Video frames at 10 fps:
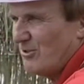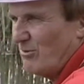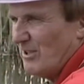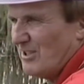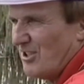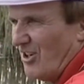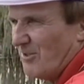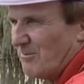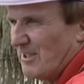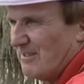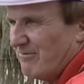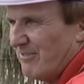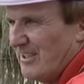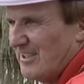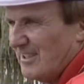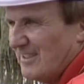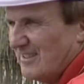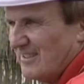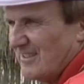all the time keep feeding,